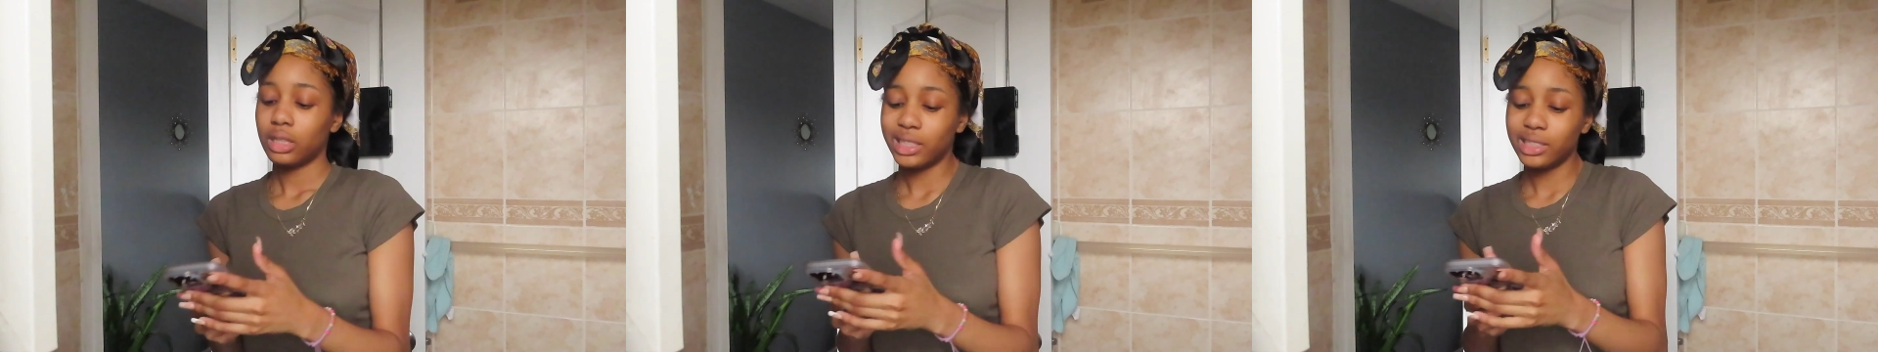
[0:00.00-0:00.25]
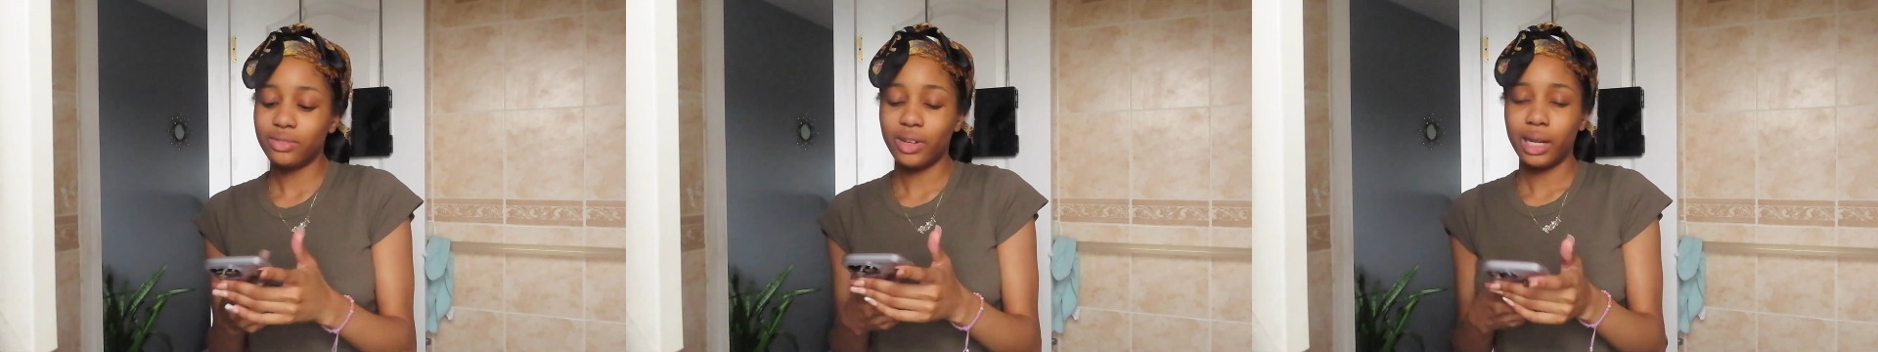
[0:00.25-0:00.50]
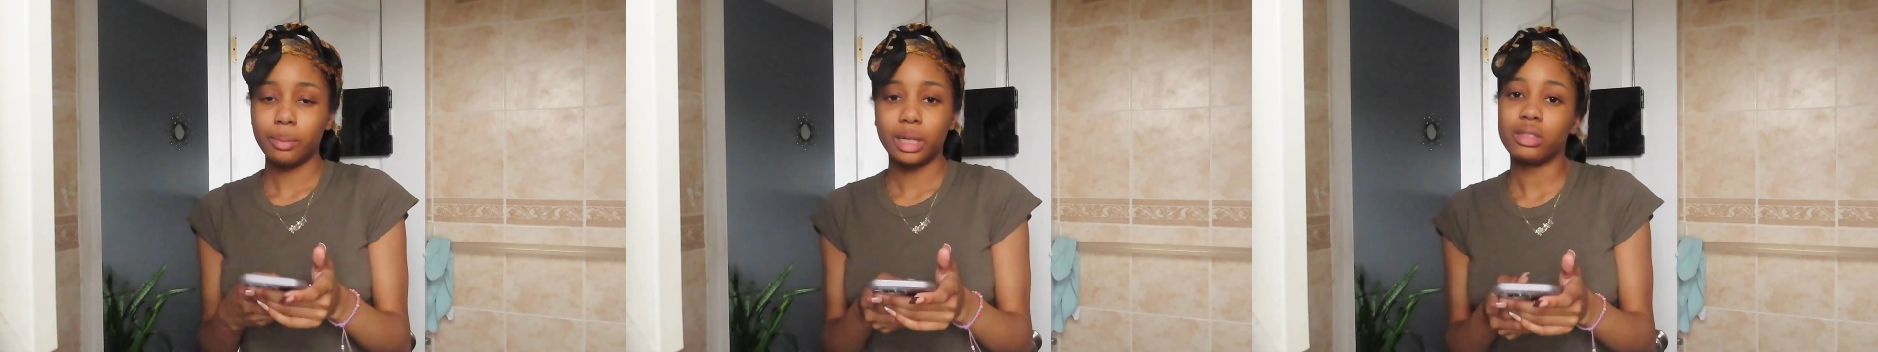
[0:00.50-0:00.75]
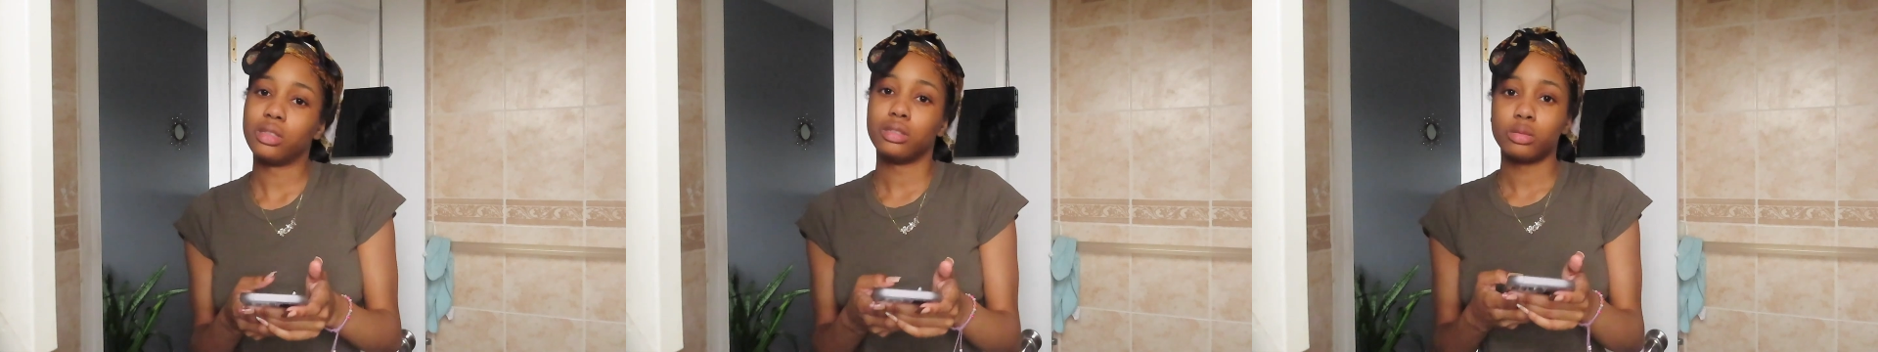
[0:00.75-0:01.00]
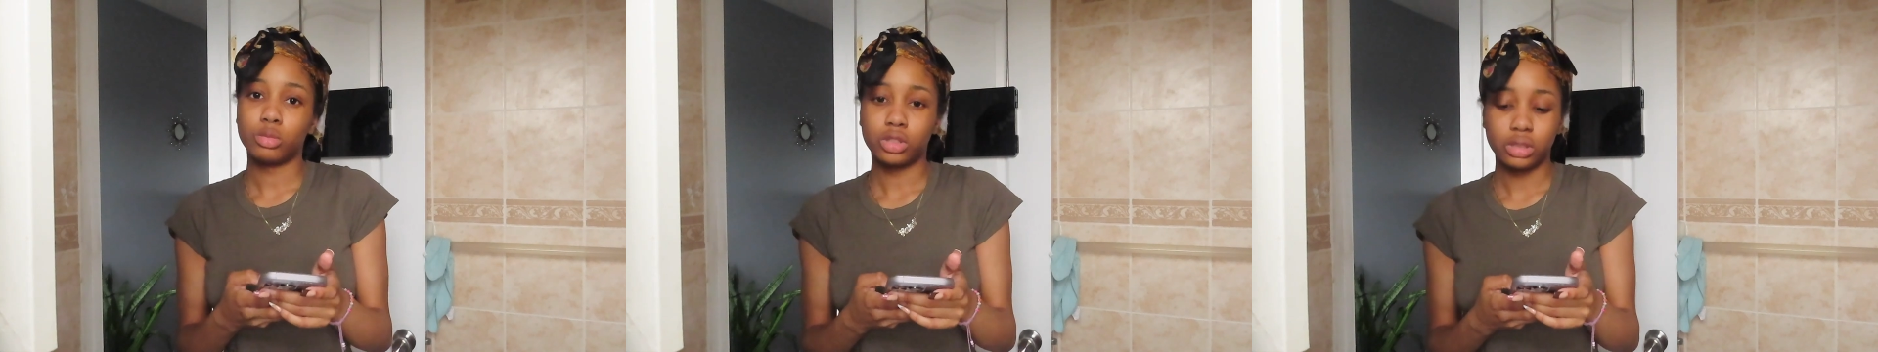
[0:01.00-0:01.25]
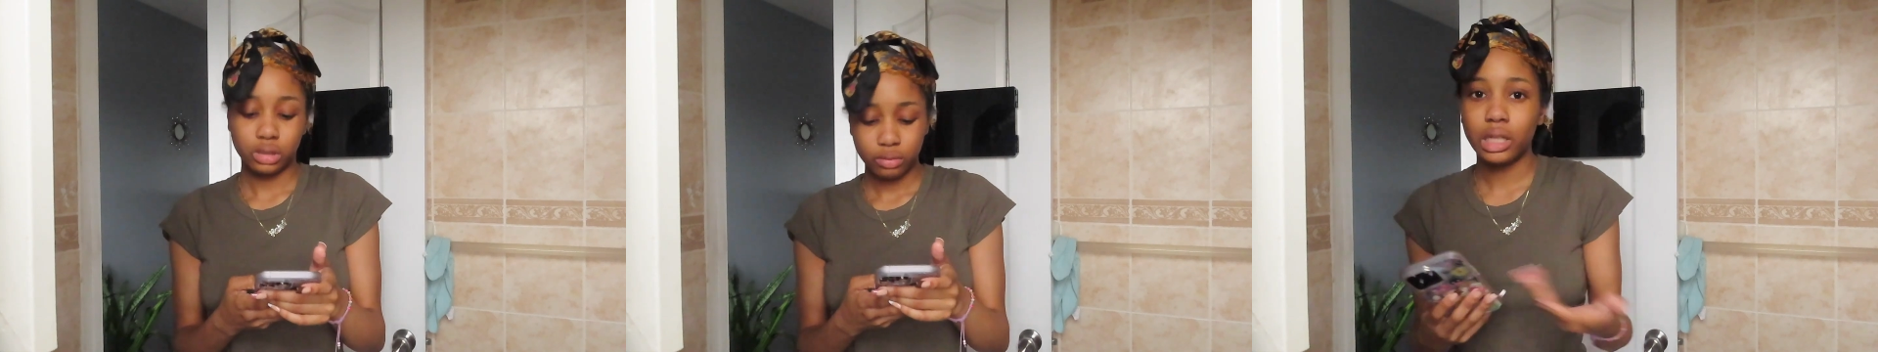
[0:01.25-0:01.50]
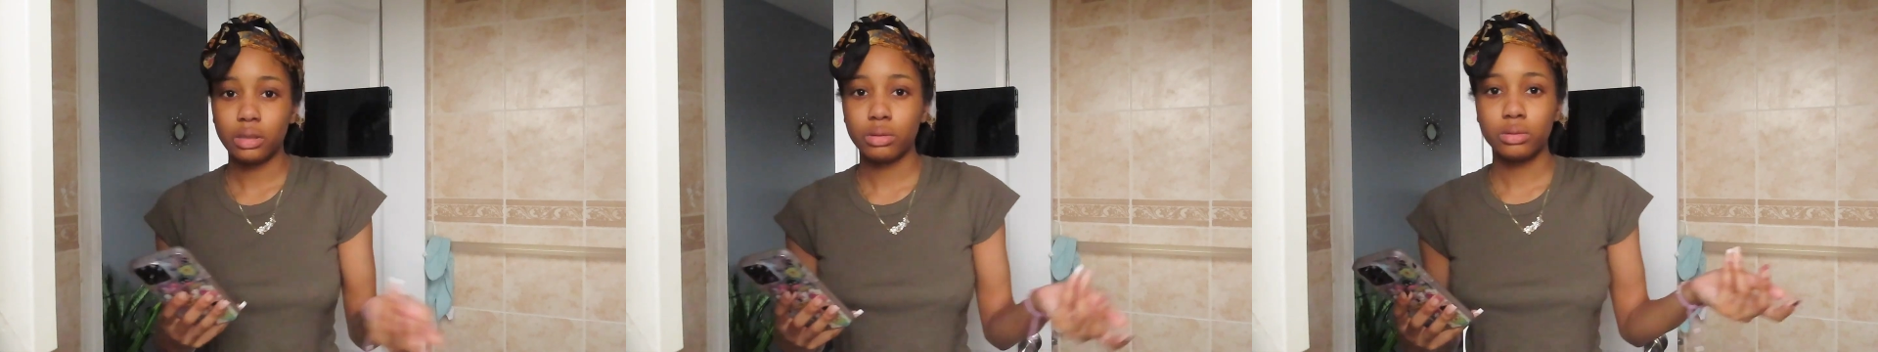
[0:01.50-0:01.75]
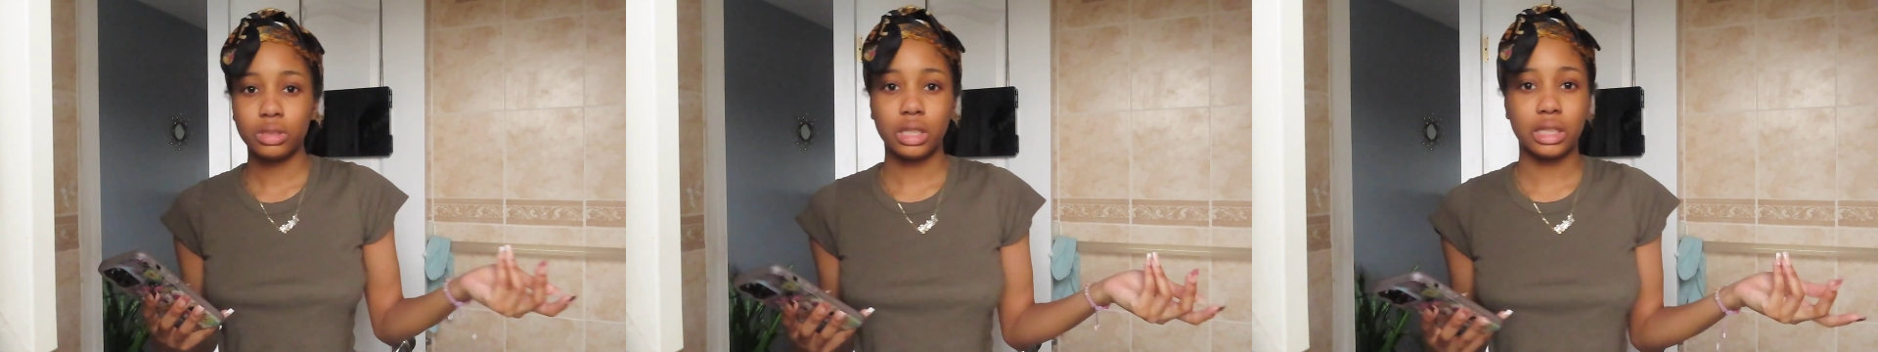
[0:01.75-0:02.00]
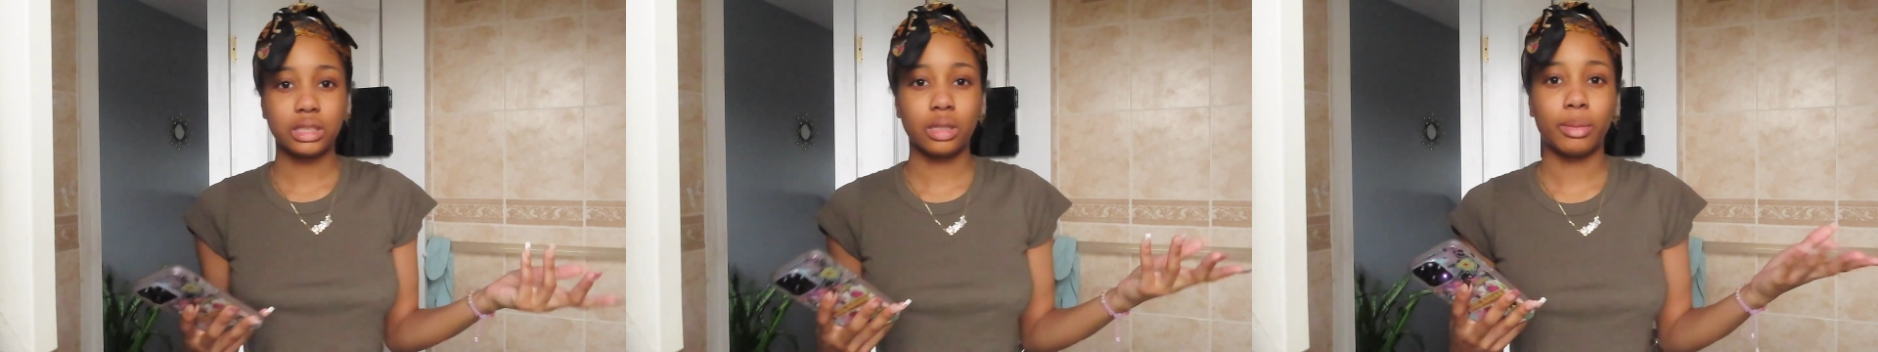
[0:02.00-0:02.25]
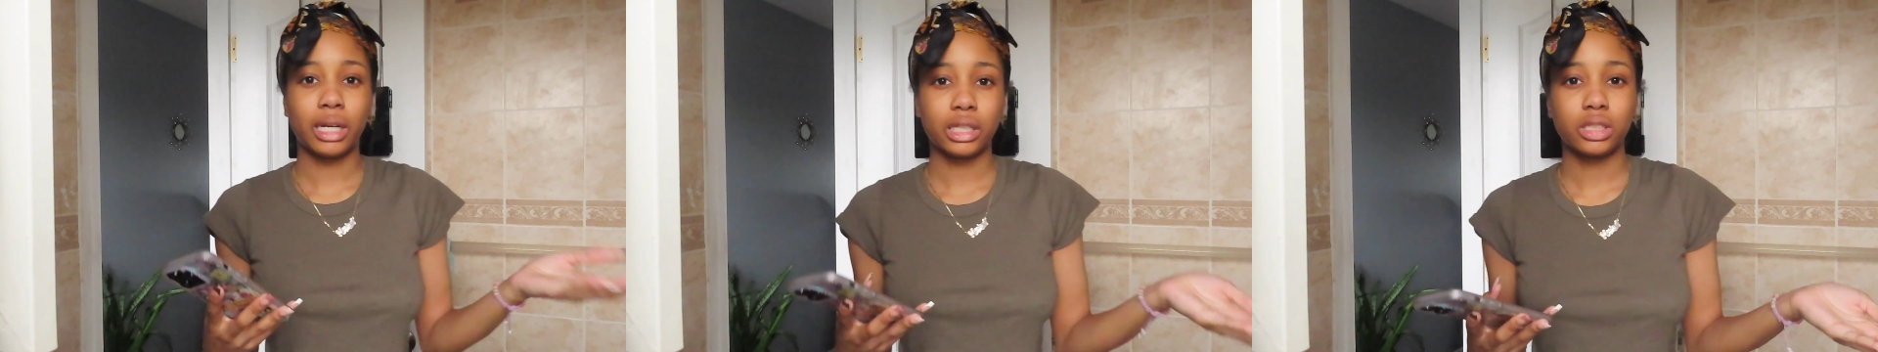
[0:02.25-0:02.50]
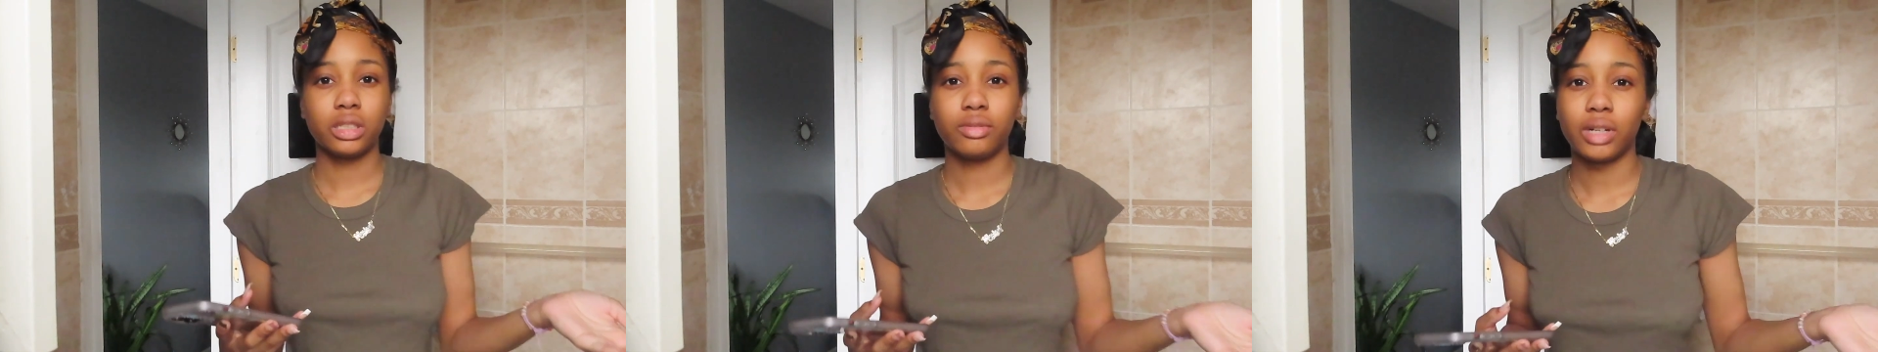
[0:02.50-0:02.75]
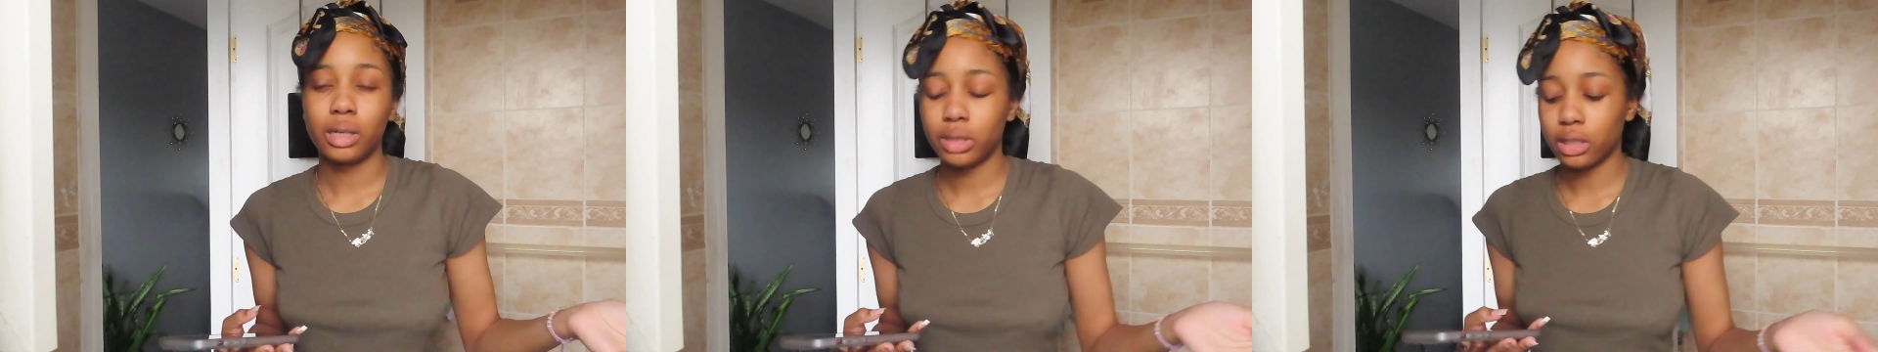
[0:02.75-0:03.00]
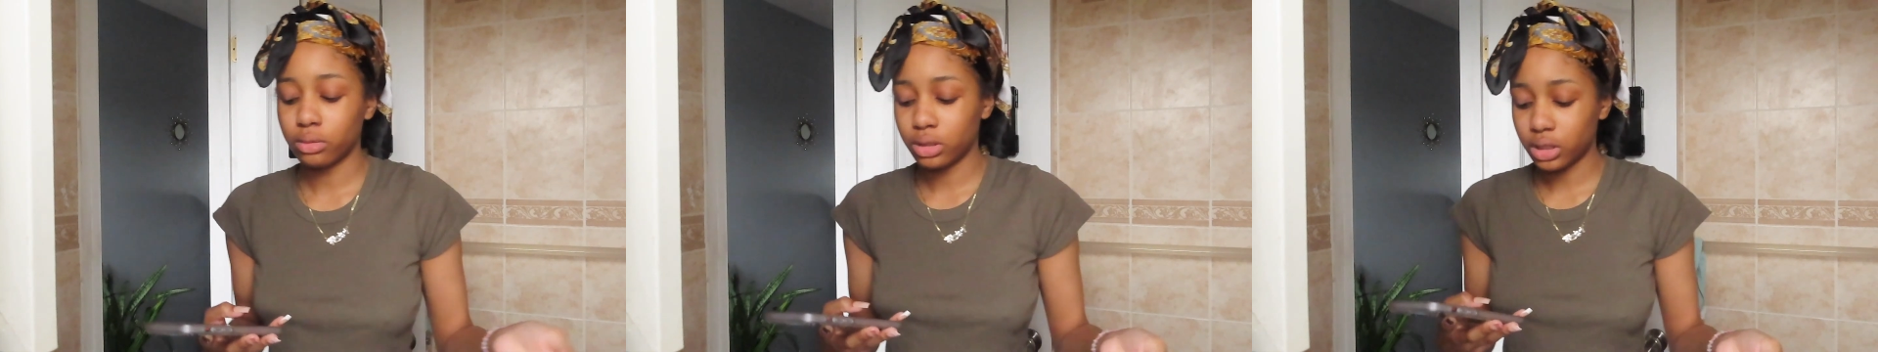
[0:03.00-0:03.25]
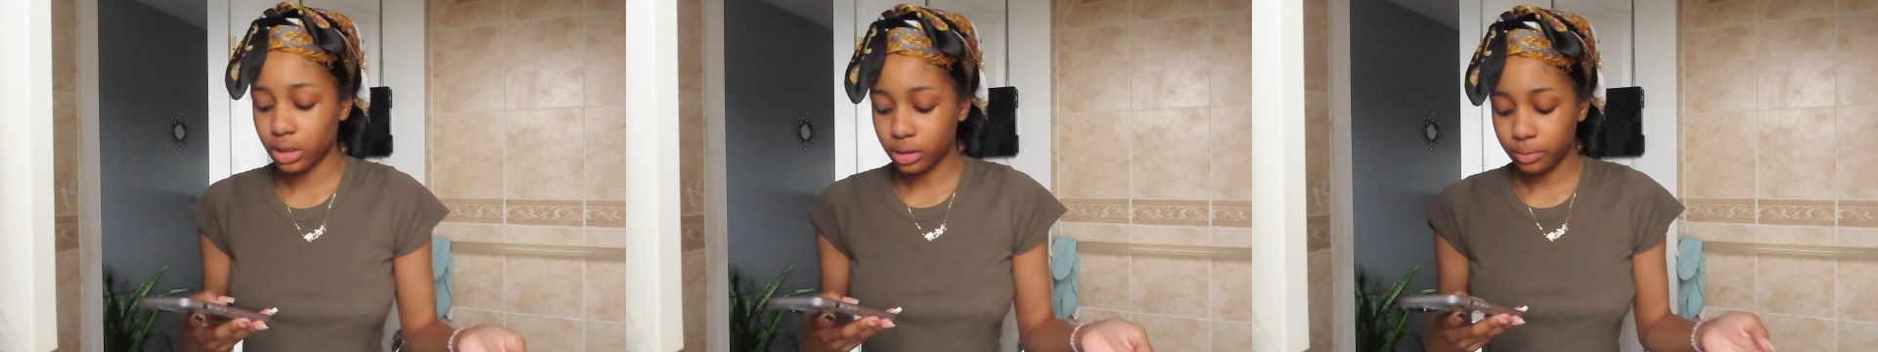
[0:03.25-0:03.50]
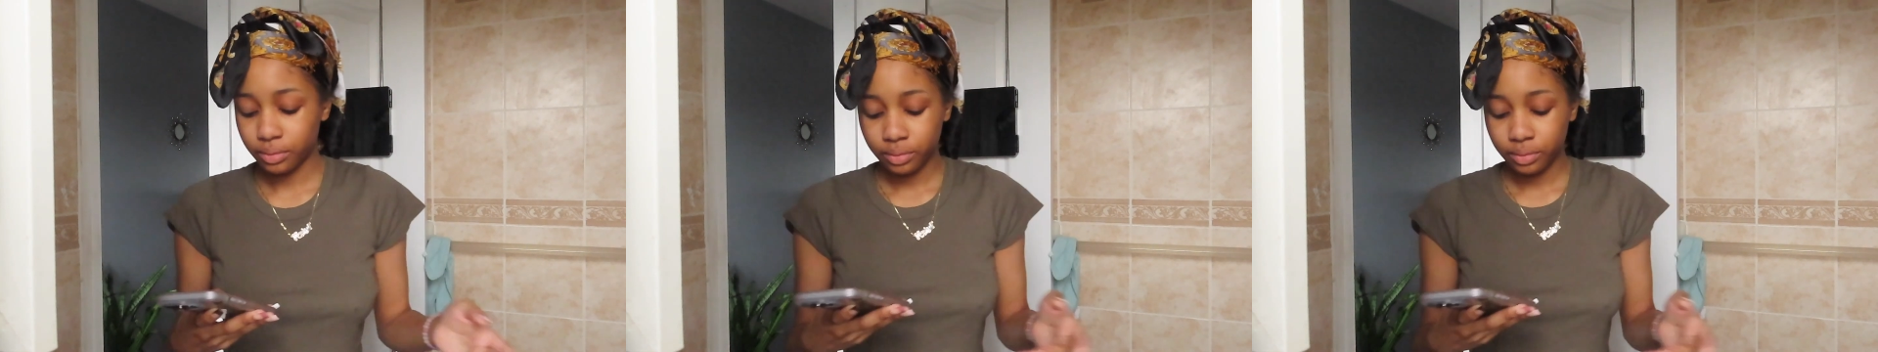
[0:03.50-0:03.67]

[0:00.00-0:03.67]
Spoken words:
Let's vibe out this morning. Like, when's the last time I actually vibed out with y'all?